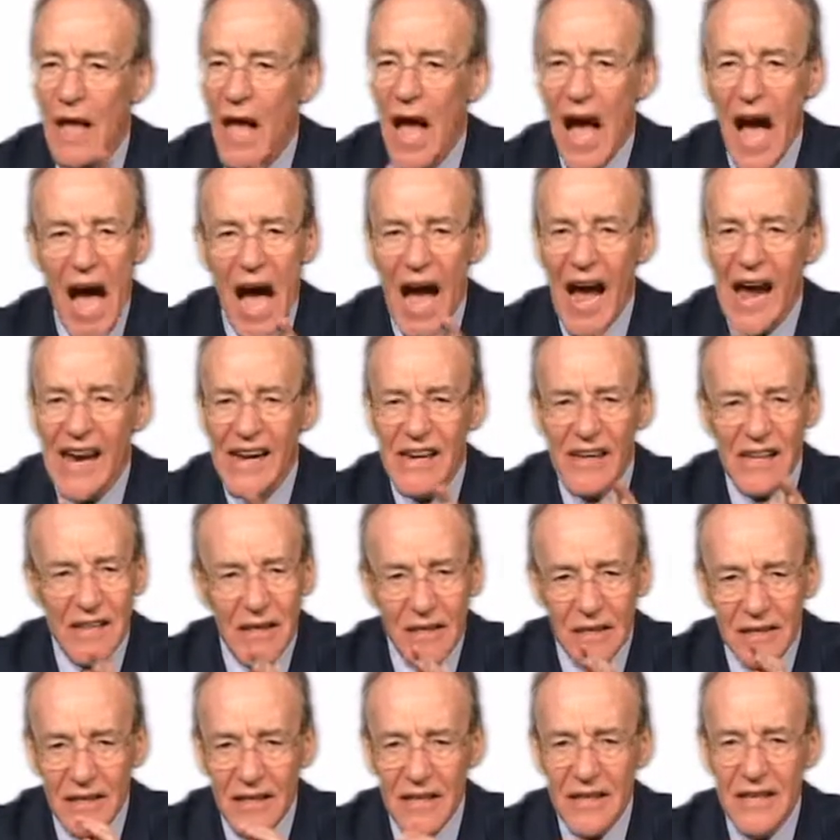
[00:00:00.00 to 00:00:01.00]
I
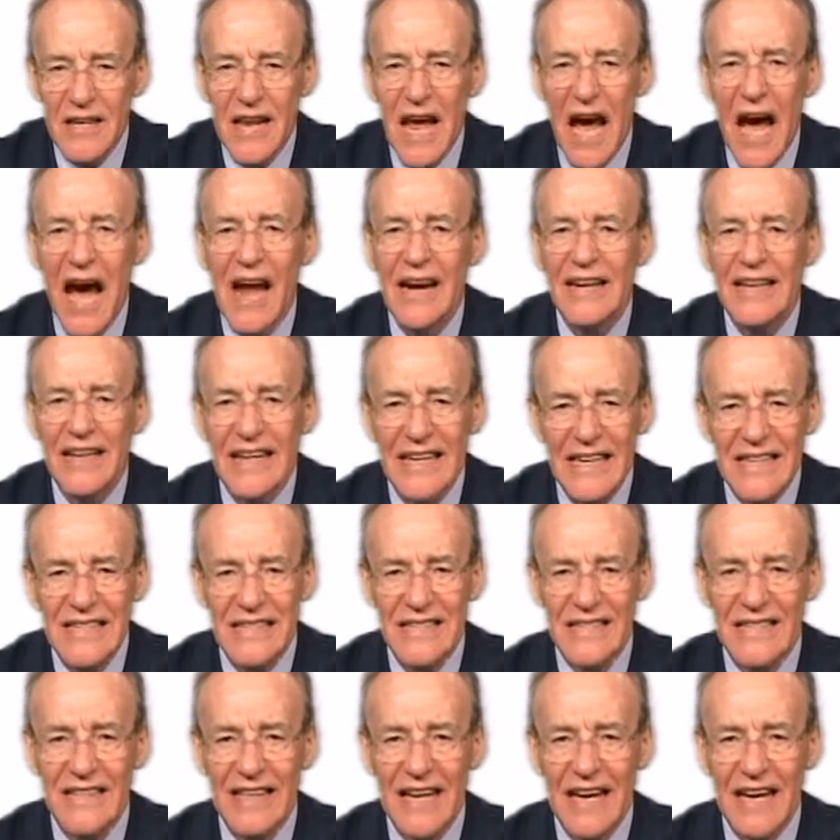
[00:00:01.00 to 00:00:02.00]
did not
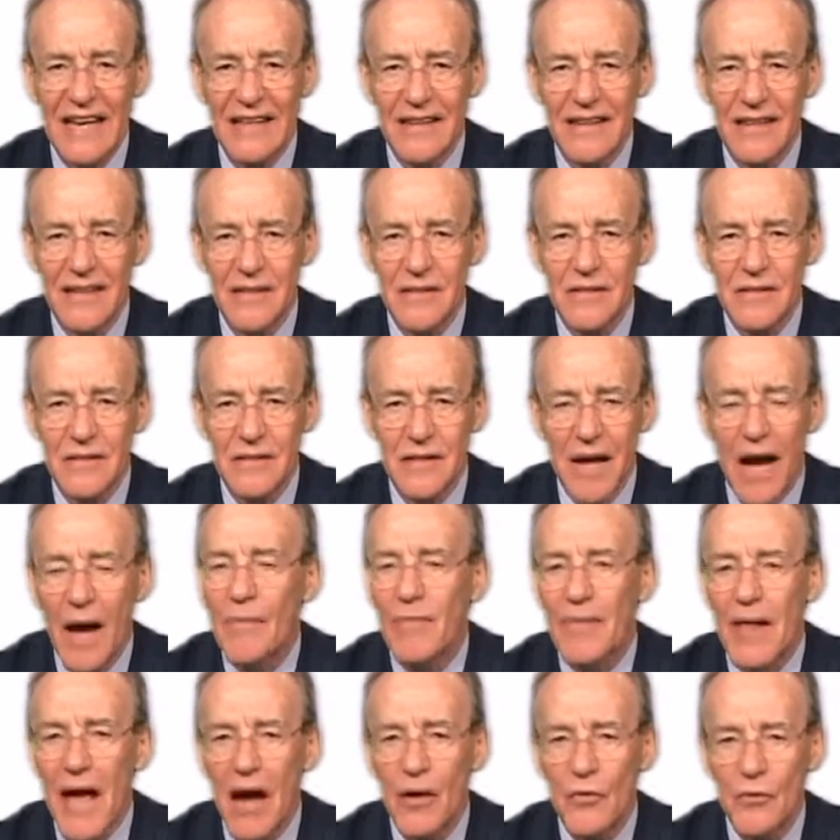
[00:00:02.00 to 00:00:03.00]
instigate this.
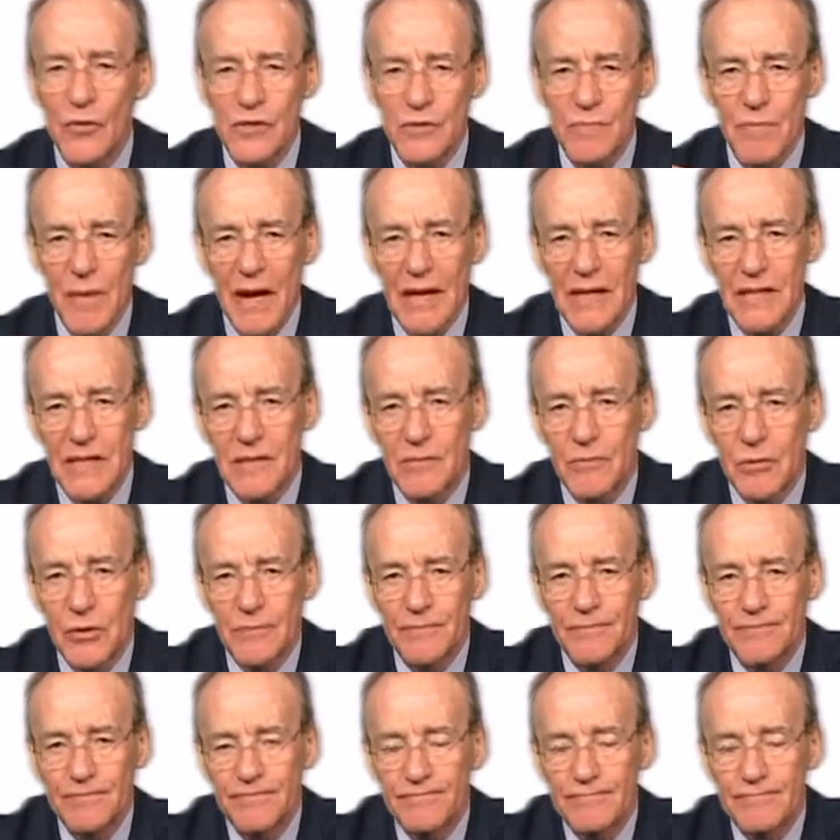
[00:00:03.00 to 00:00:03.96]
I'm not responsible.